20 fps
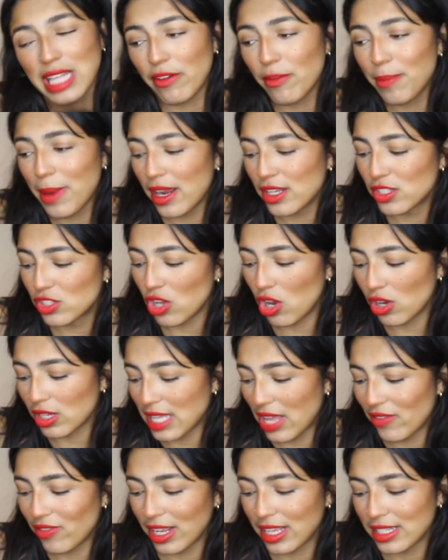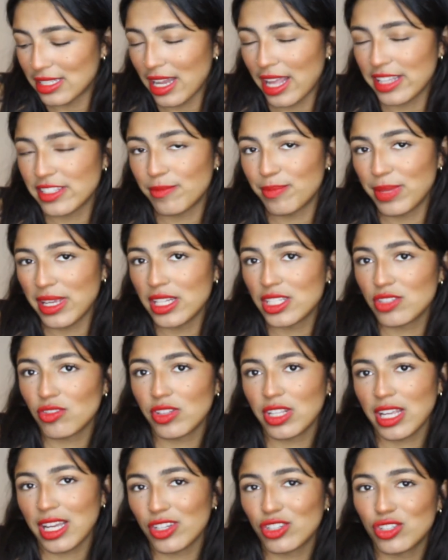I have a pair of socks that have like a slice of pizza
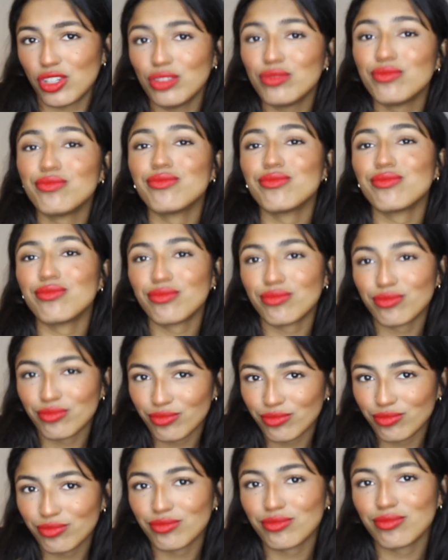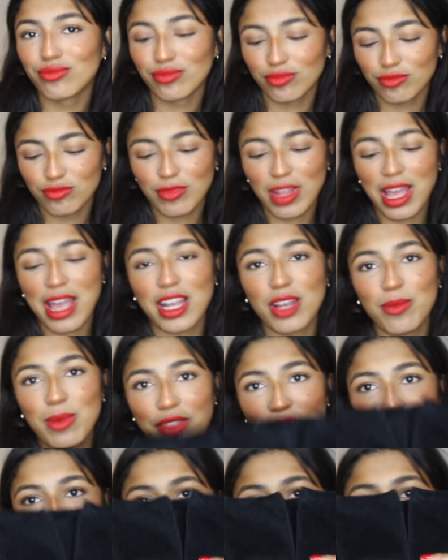on the ankle. I can
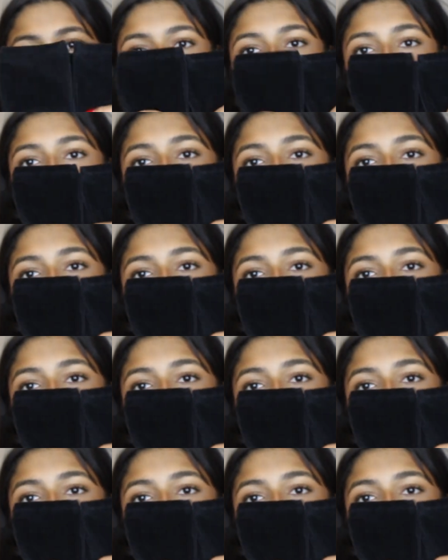wear those